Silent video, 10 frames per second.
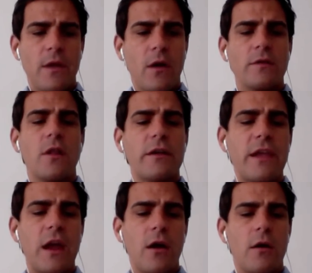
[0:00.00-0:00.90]
called
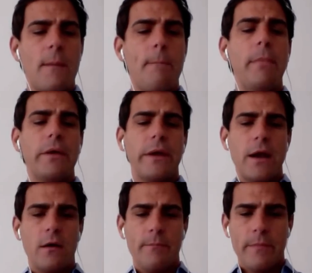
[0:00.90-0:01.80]
Lawn Care
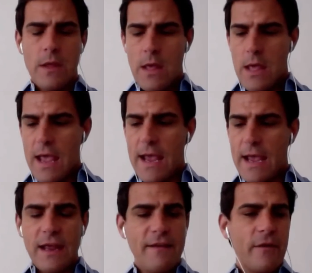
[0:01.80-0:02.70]
Millionaire,
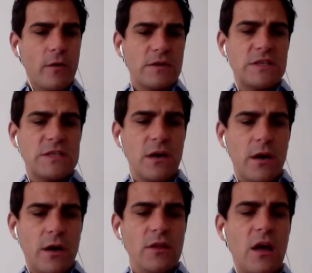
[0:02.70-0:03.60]
and he focuses
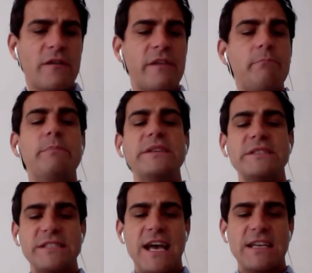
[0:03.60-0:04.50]
on a lot of the
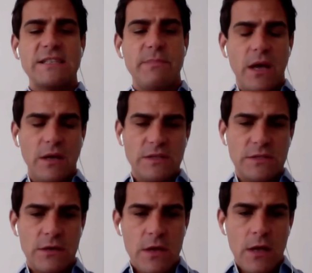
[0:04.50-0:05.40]
business
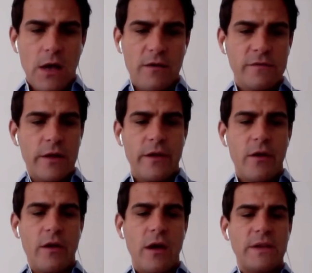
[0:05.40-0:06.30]
aspects of lawn
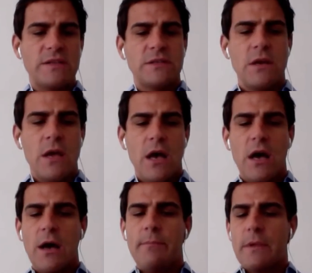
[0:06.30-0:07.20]
care companies,
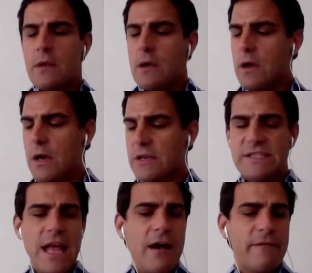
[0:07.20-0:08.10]

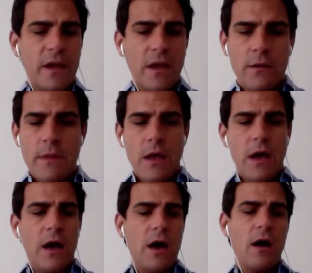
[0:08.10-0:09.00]
staffing,
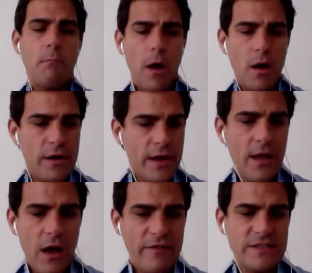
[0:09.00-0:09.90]

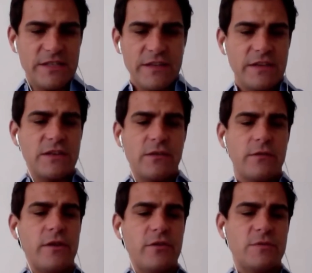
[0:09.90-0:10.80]
marketing, obviously, that's a
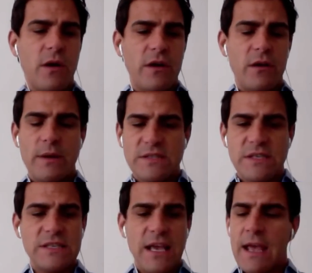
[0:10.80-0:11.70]
huge part of your
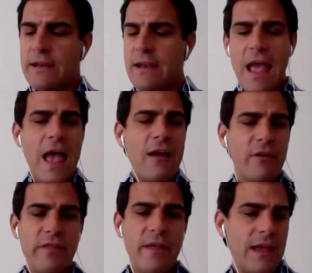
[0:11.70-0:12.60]
business, and
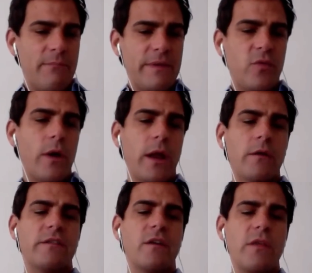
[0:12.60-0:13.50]
everything in
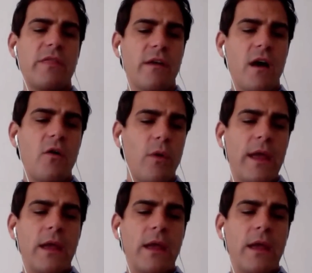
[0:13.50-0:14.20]
between. So we thought